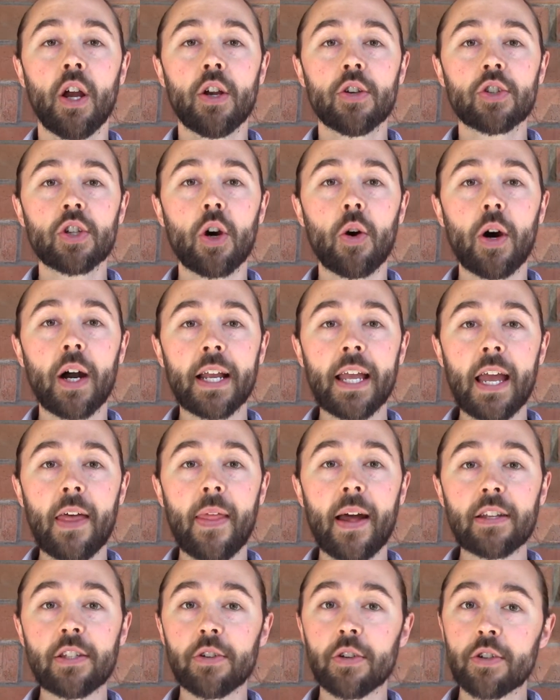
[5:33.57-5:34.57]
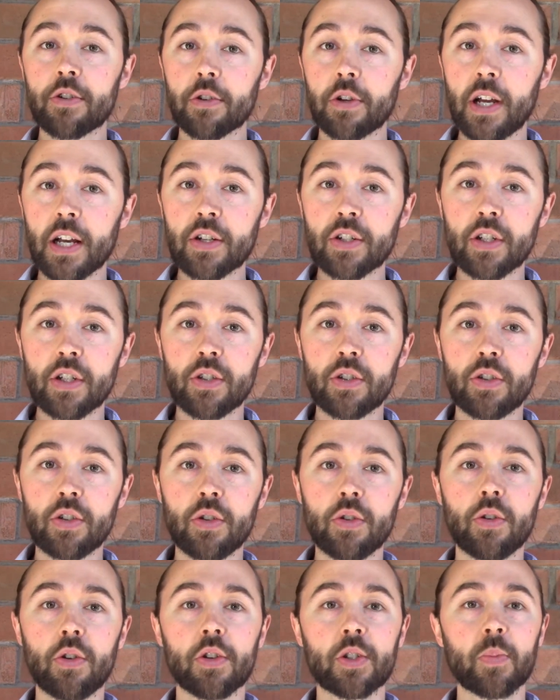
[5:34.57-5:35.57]
So again, that's your introduction
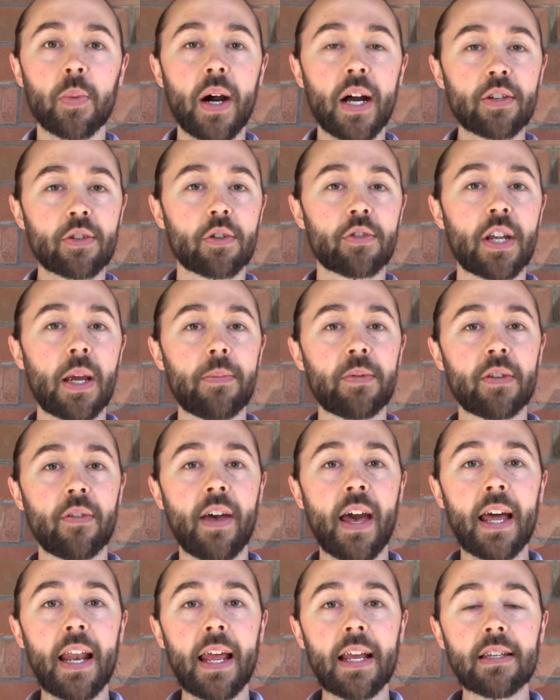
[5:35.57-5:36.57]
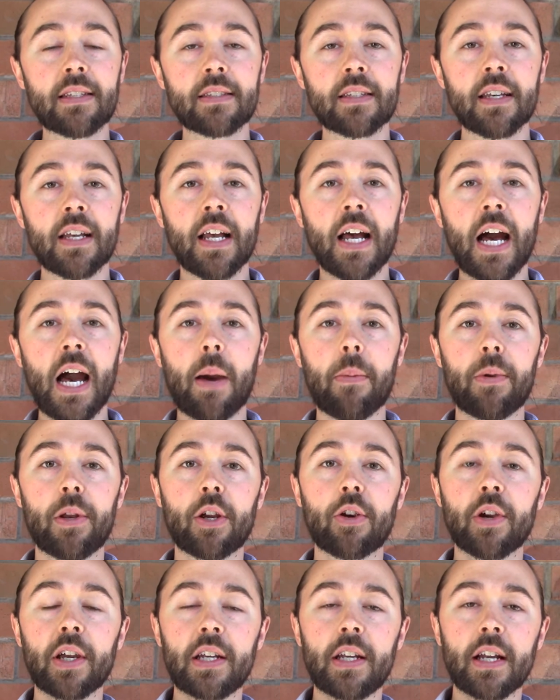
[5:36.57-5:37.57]
to those postural types of headaches. I'm going to
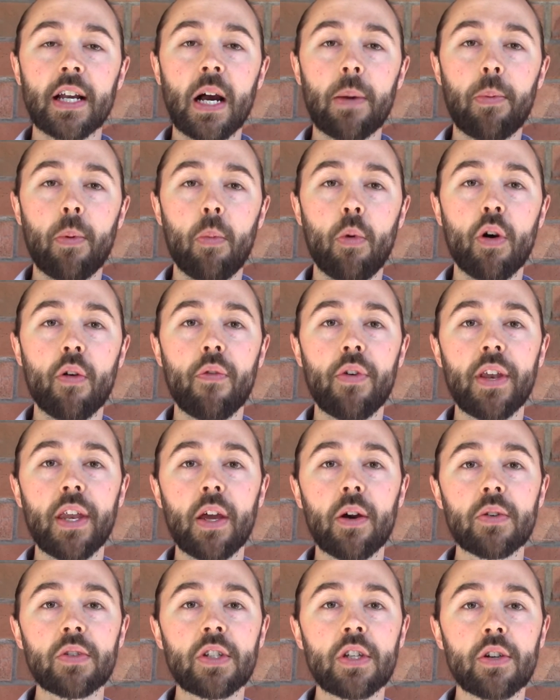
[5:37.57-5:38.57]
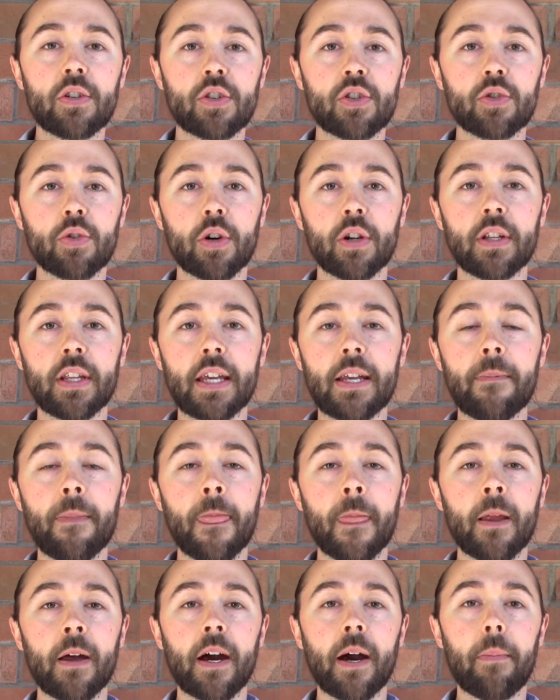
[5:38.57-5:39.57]
create a couple more videos here shortly
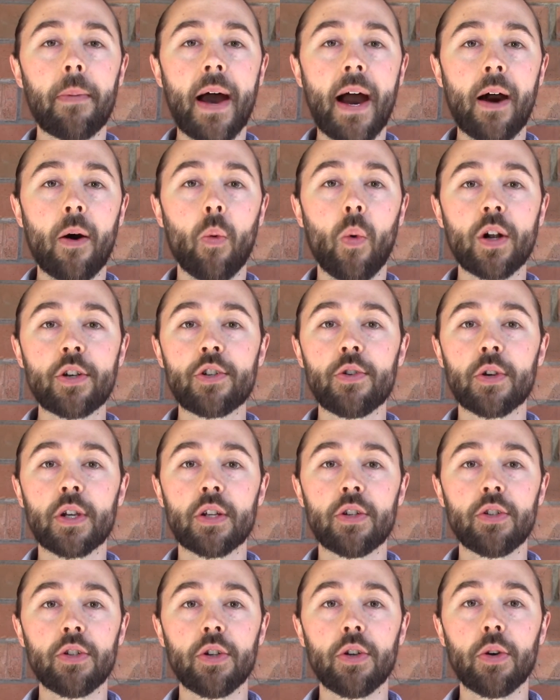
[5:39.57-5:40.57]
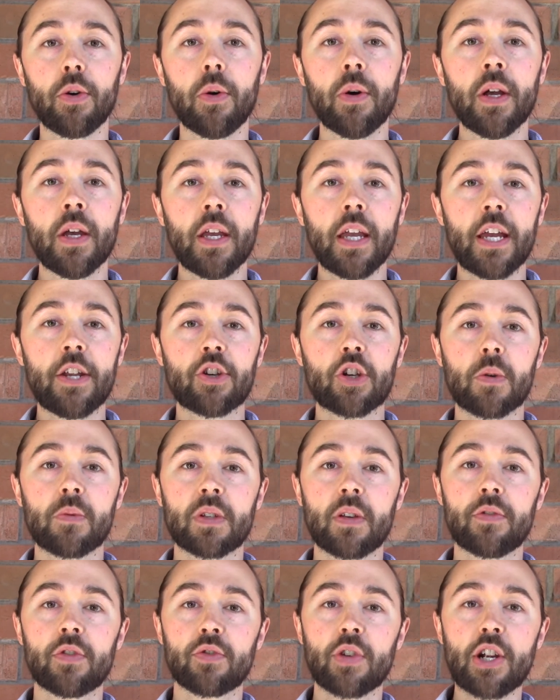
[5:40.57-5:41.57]
about what you can do in terms
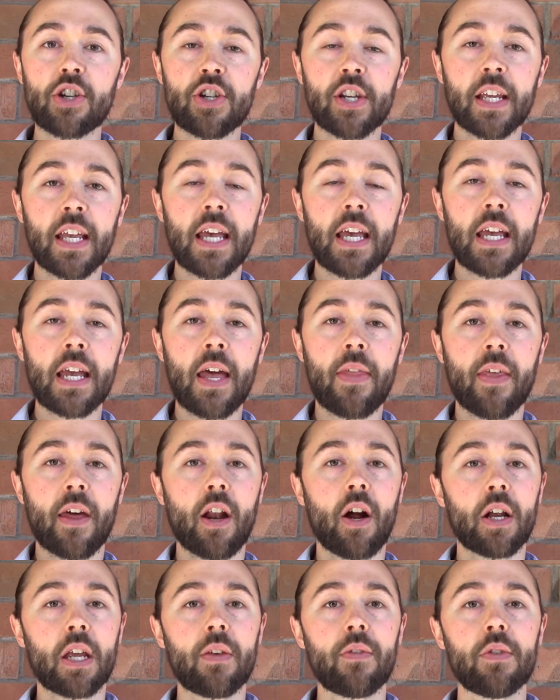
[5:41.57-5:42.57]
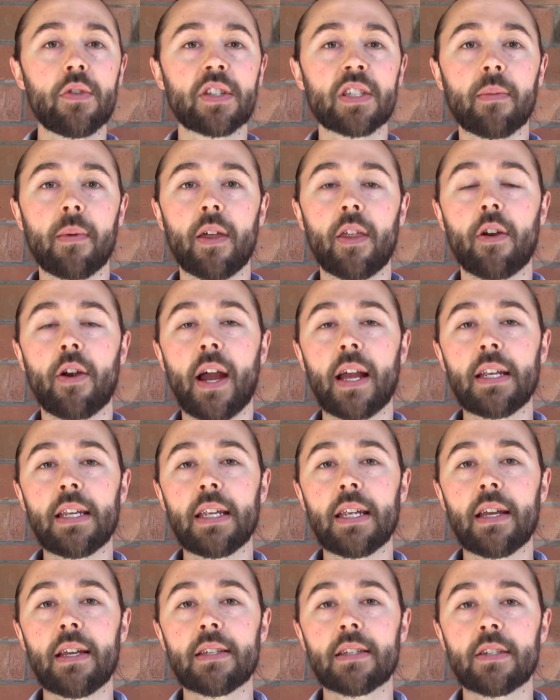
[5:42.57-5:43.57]
of stretching it, and then I'll give you some other
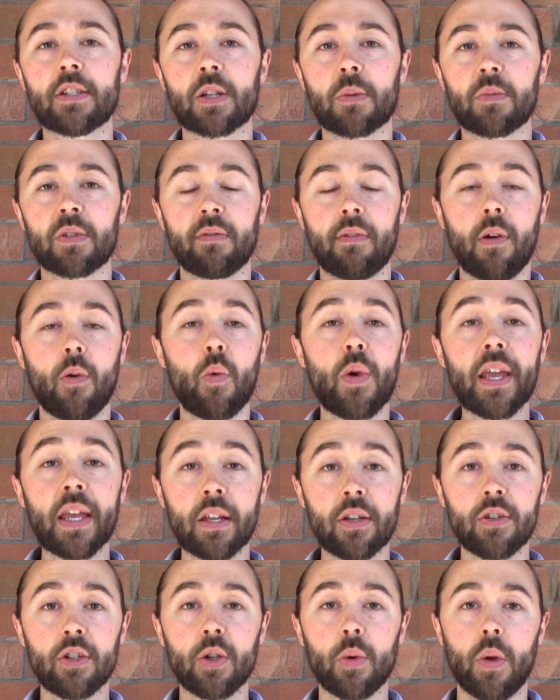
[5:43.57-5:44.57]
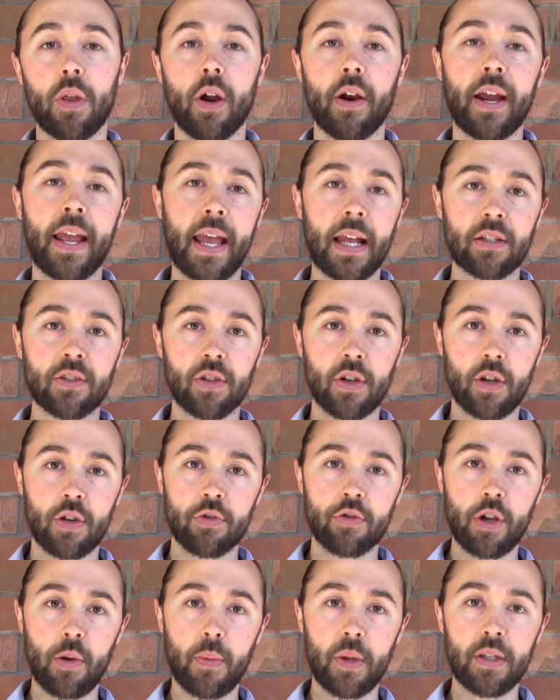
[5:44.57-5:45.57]
ideas in terms of what we can do with our hands-on
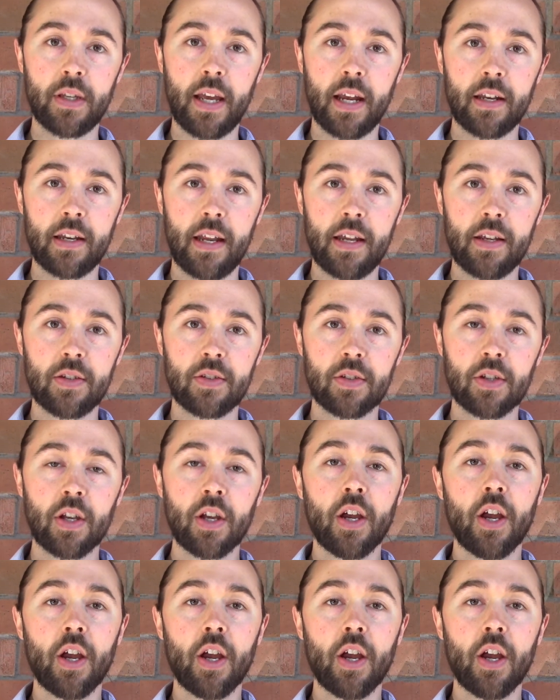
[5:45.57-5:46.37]
treatment techniques.